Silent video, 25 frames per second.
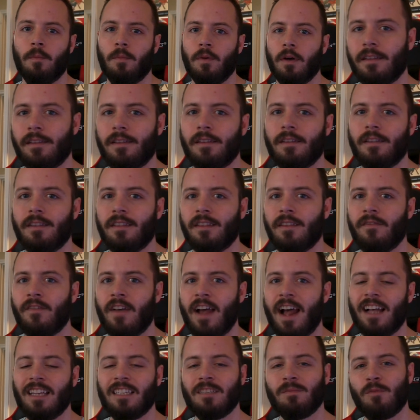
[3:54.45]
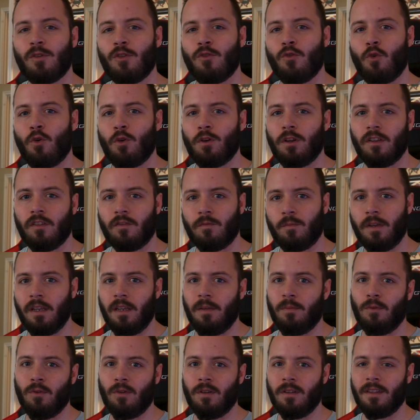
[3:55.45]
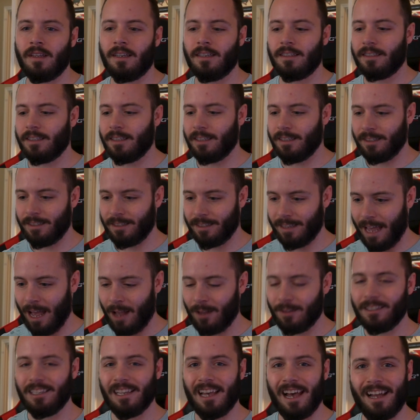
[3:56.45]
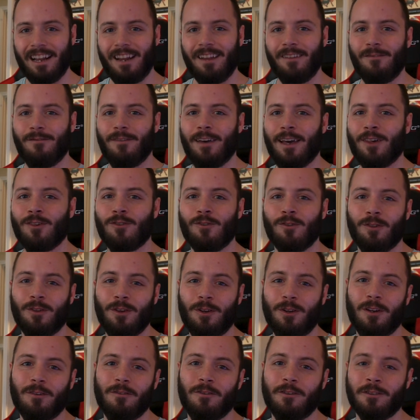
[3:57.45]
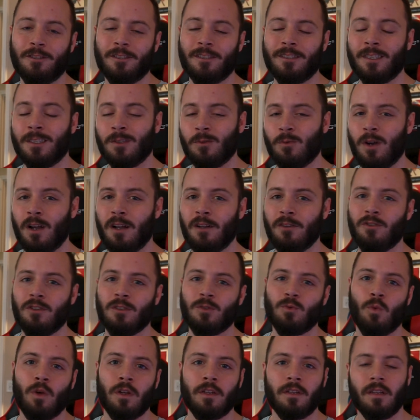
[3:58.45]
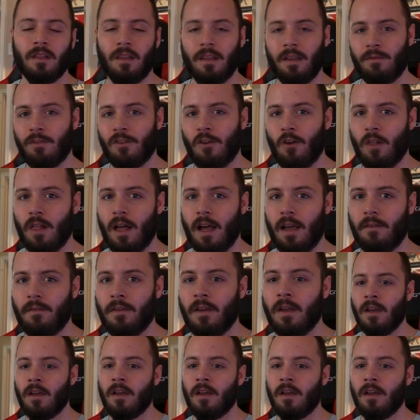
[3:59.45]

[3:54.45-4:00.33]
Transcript: but the vast majority of people in this is outside of fictional universes as well, just want to live their life.